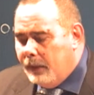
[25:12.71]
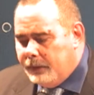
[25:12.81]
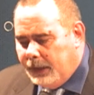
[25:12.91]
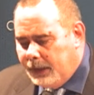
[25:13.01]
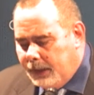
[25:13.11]

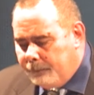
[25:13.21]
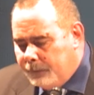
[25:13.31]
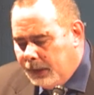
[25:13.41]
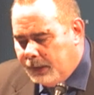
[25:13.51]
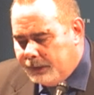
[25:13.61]
The,
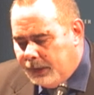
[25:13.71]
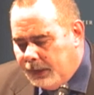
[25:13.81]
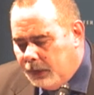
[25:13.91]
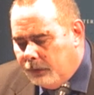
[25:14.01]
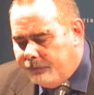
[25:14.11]
in
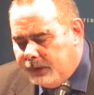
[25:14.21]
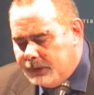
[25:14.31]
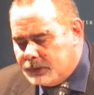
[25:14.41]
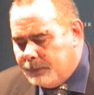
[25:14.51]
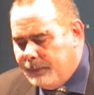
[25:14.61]
the
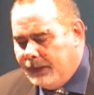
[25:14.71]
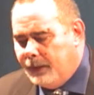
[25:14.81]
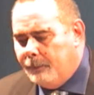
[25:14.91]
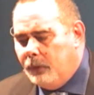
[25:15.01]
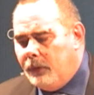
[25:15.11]
Ovidius
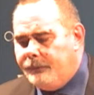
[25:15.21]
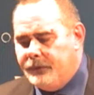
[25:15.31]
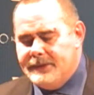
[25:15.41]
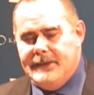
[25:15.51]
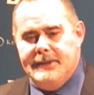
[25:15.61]

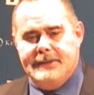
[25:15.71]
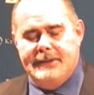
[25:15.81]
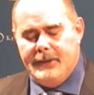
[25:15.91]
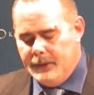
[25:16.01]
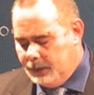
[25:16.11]
Metamorphoses,